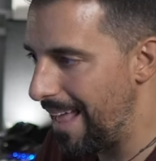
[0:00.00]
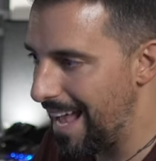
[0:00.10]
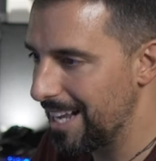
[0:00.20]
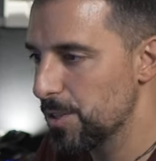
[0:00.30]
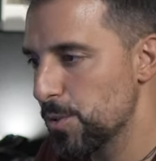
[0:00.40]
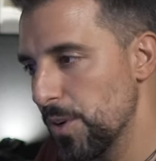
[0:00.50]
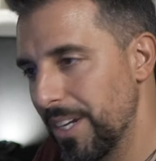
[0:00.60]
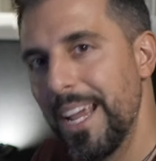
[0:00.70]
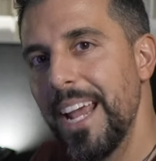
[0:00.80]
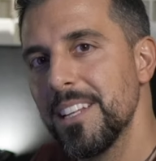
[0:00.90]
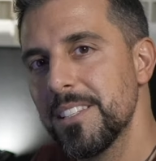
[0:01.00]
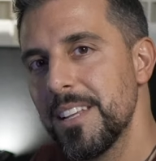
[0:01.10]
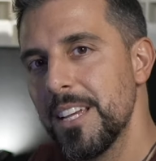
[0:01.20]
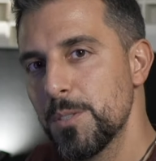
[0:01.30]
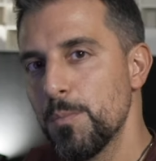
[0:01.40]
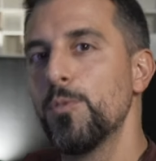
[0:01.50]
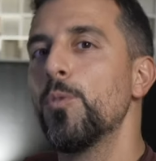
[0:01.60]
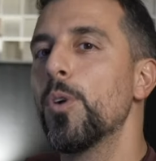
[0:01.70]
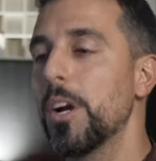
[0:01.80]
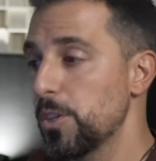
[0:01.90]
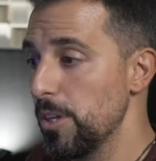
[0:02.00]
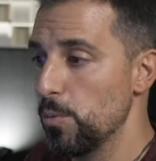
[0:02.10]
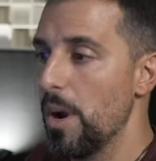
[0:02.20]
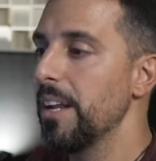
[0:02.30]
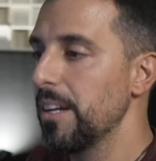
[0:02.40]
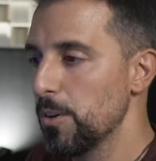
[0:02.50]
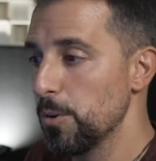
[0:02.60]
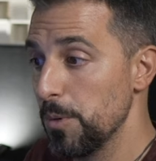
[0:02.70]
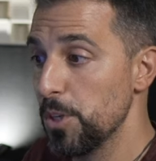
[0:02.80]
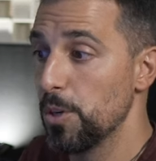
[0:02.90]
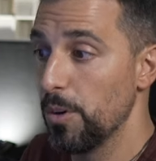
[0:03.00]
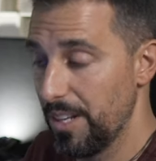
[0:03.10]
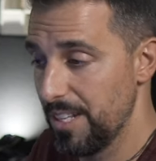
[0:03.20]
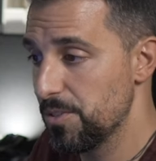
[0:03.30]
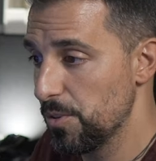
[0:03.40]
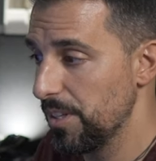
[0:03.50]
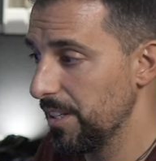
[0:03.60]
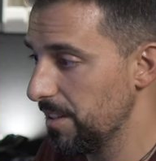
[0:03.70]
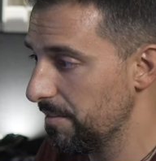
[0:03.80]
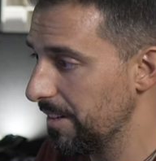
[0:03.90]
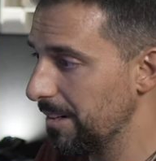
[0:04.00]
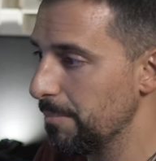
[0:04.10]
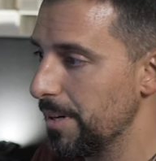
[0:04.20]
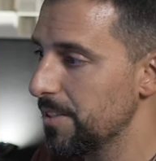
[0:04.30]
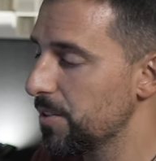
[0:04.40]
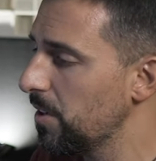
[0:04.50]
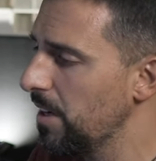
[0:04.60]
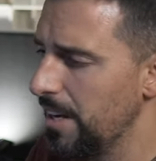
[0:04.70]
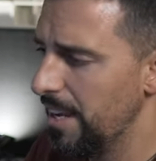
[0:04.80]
extra gain stage before actually writing an automation and inserting a different compressor.